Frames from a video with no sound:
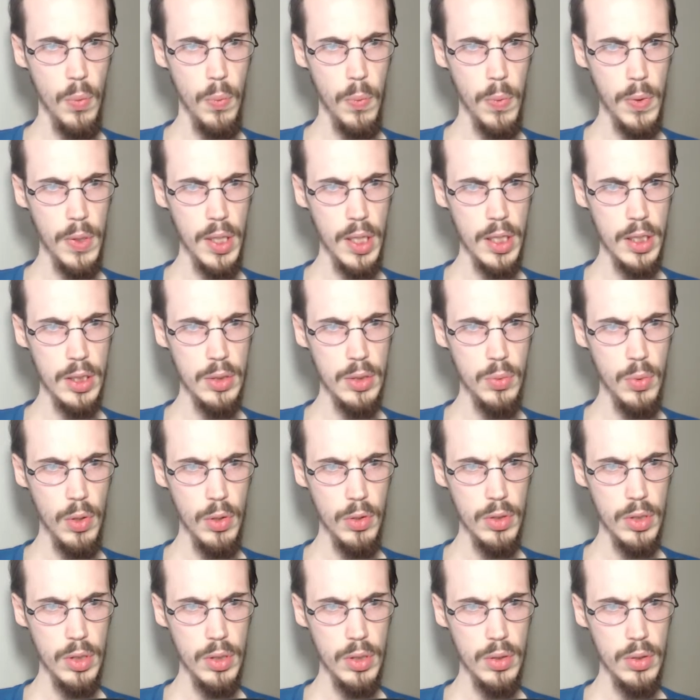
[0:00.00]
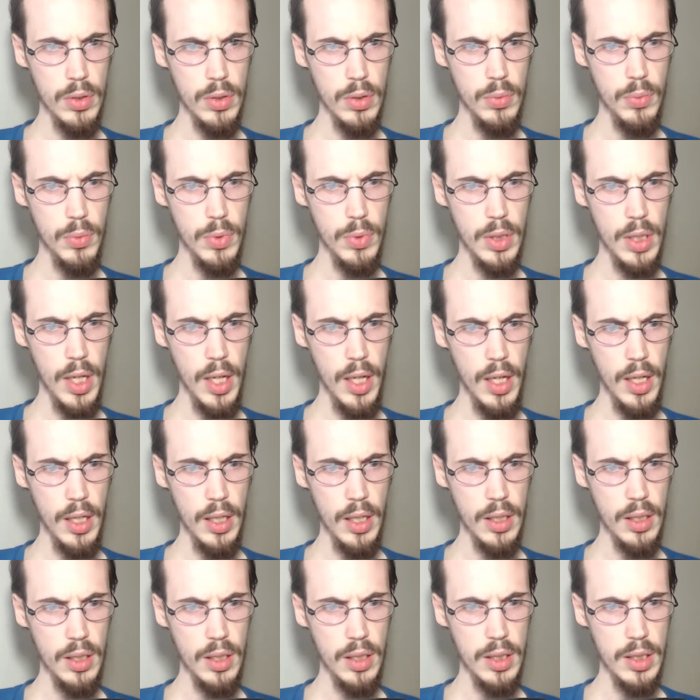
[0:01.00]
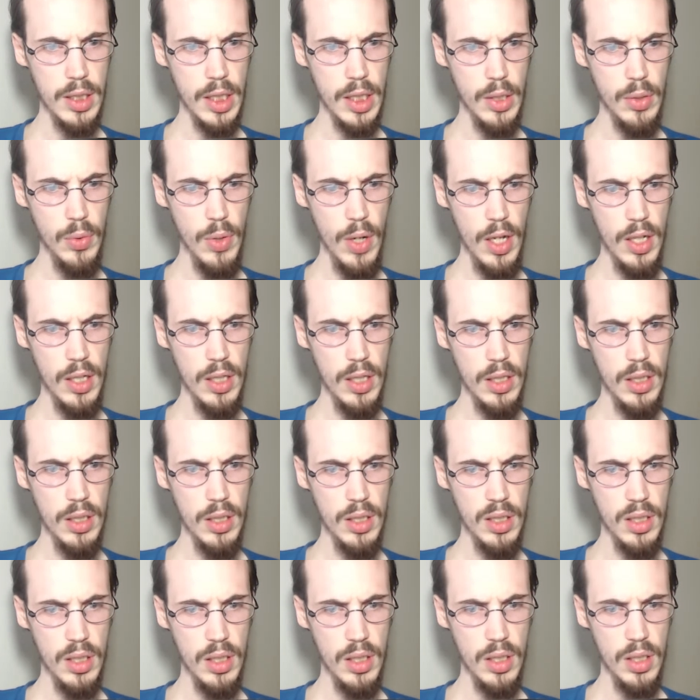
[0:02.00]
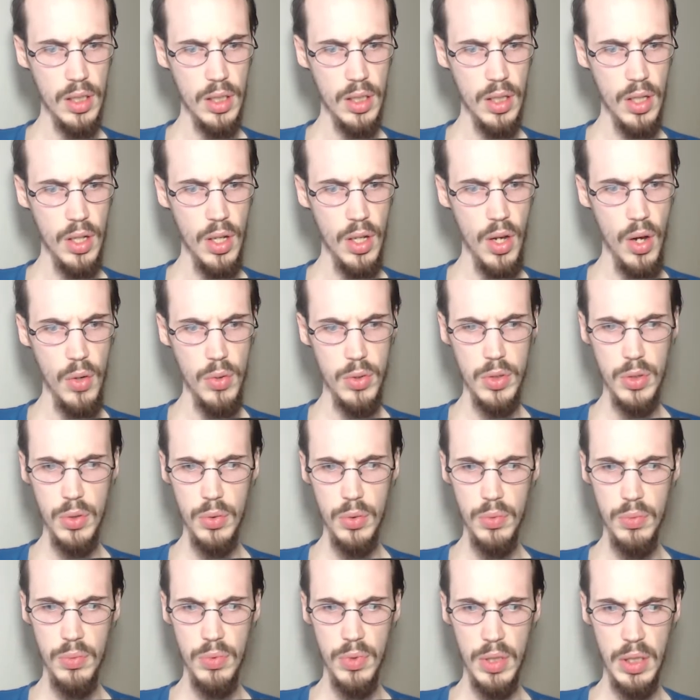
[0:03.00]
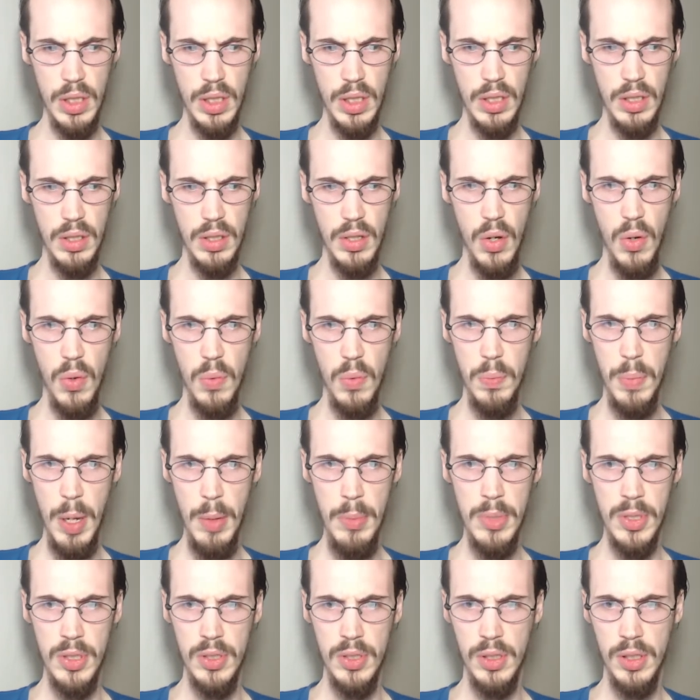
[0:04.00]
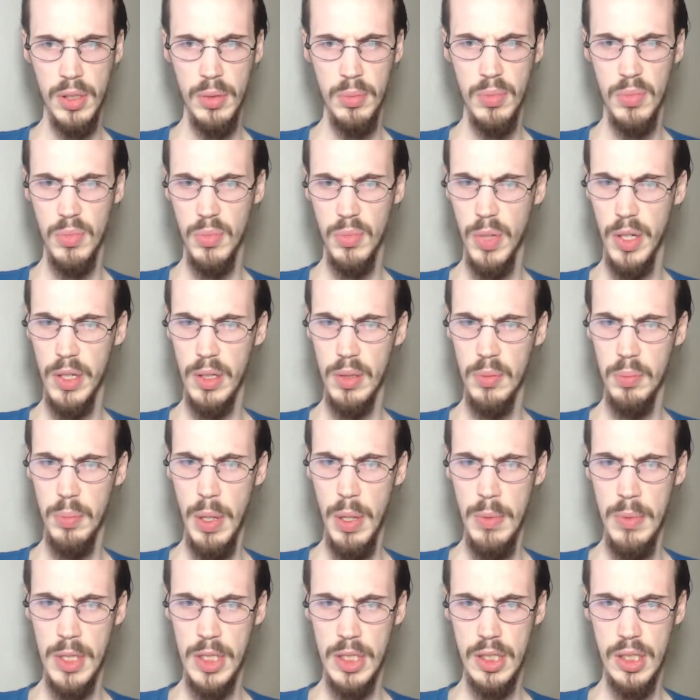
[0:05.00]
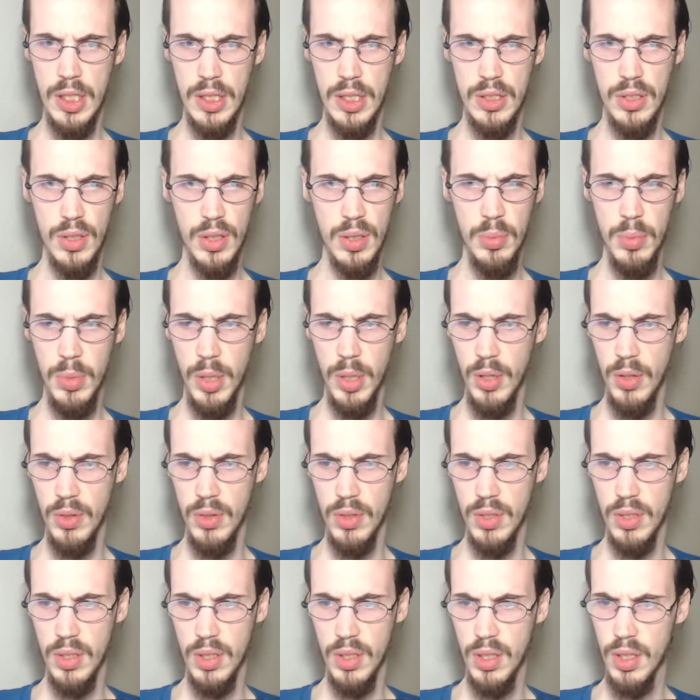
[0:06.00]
What the heck is wrong with the egg? Is it cracking? Oh, shoot, wait. Oh, babies are baby's chicks are coming out?